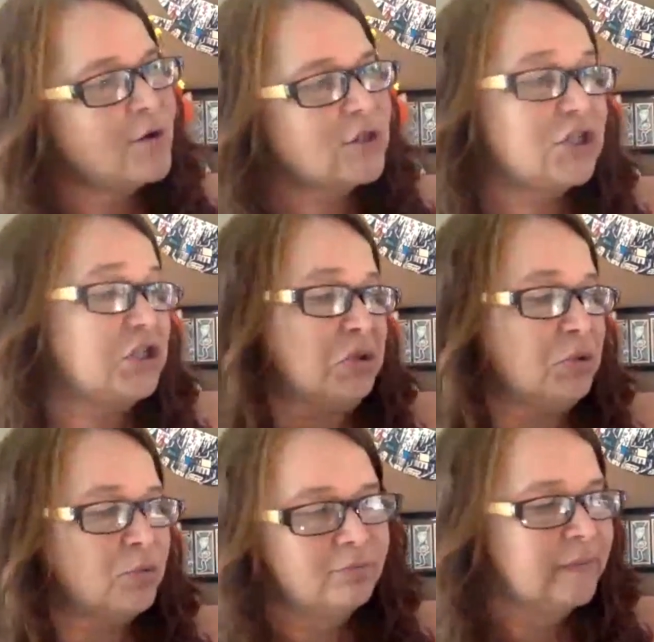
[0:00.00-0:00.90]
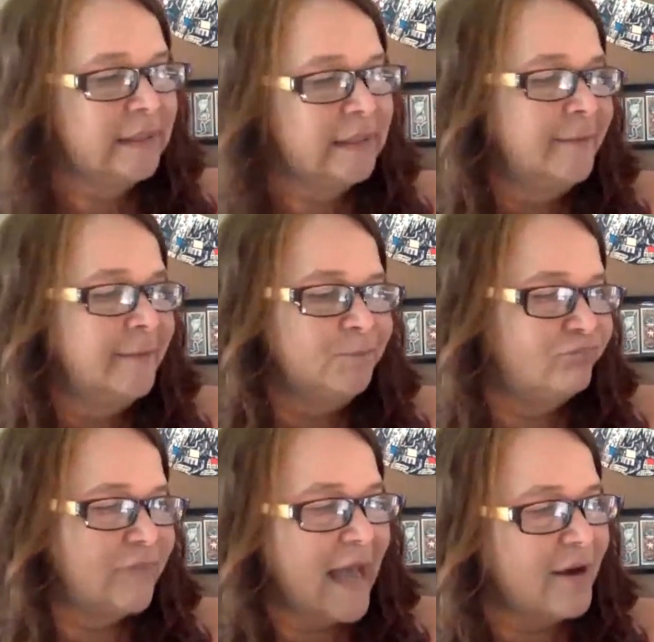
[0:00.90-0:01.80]
to,
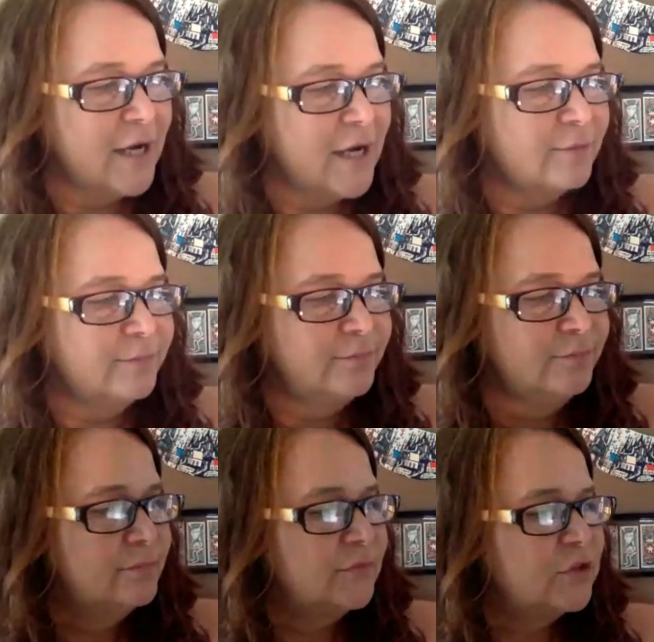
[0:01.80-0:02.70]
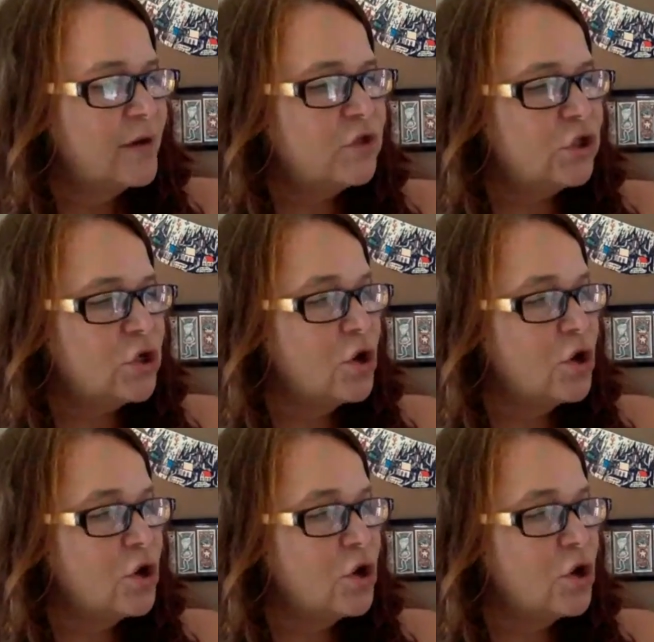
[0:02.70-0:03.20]
I don't know, sort of journal.